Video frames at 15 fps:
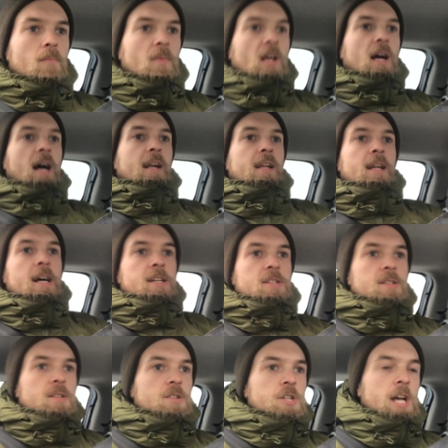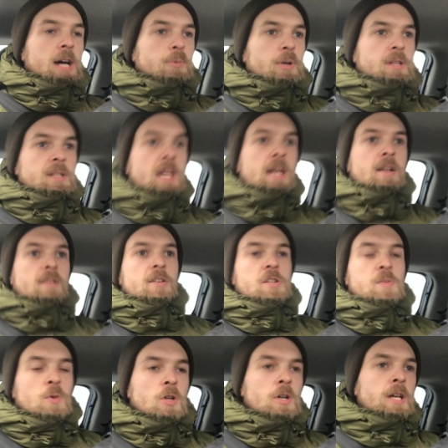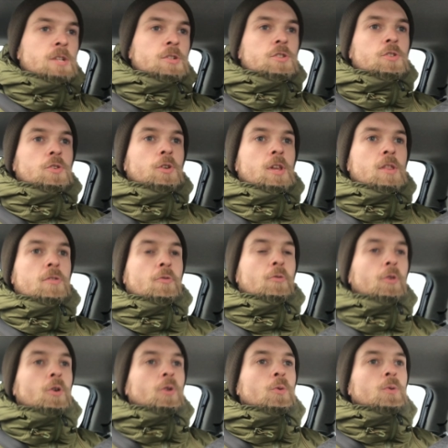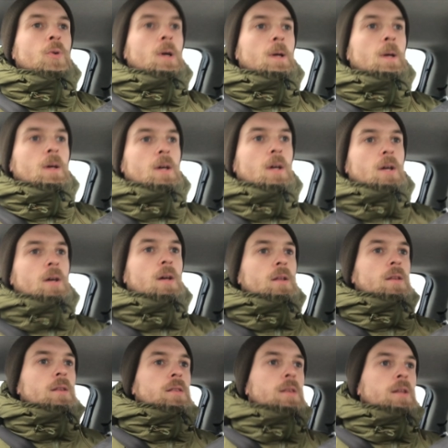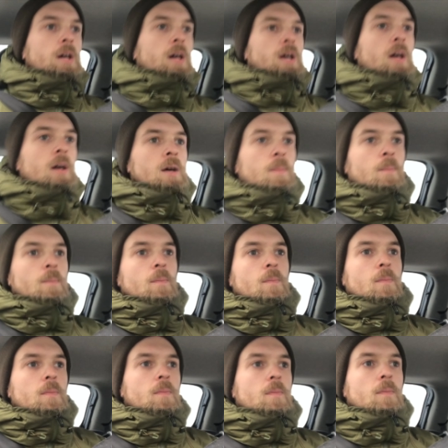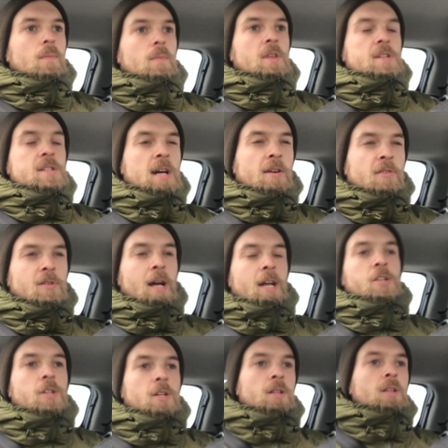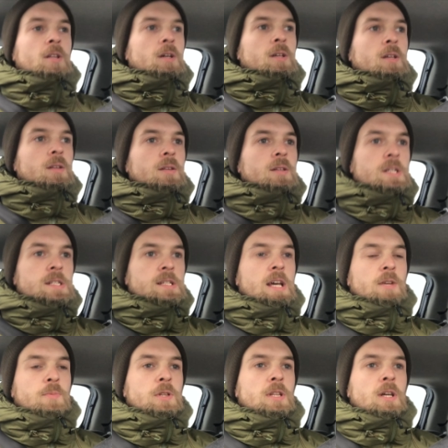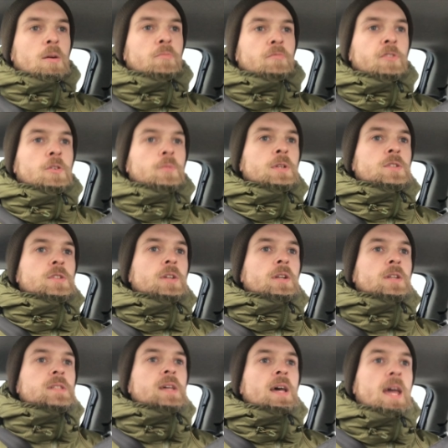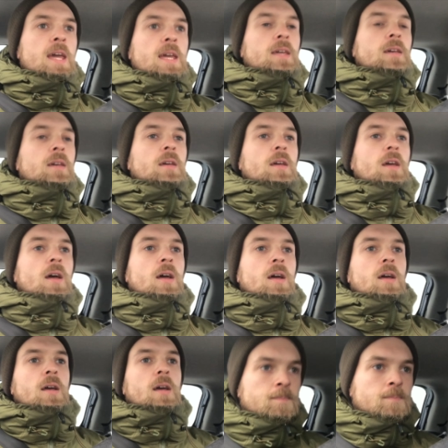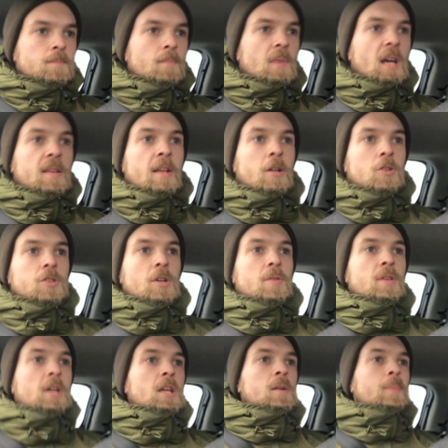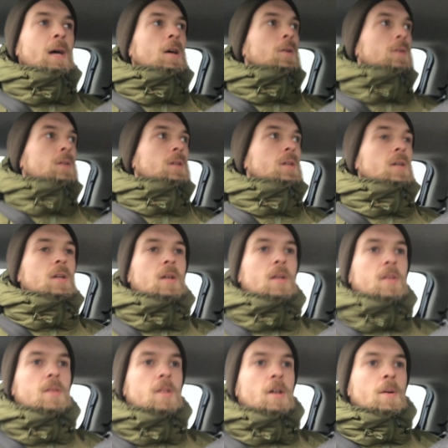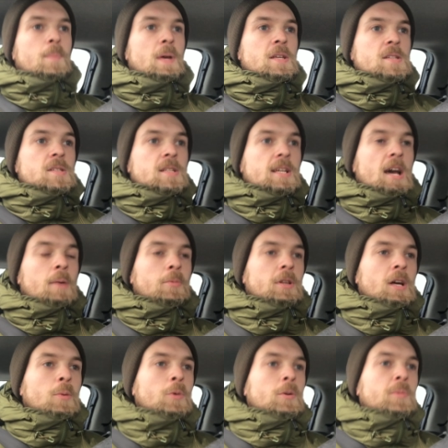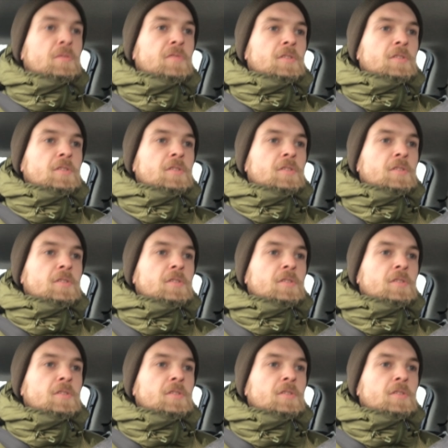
I had a nice chat with Nina this morning, just talking through the the direction that this segment that I'm filming is going to take, and then also thinking about the pieces to camera that I'm going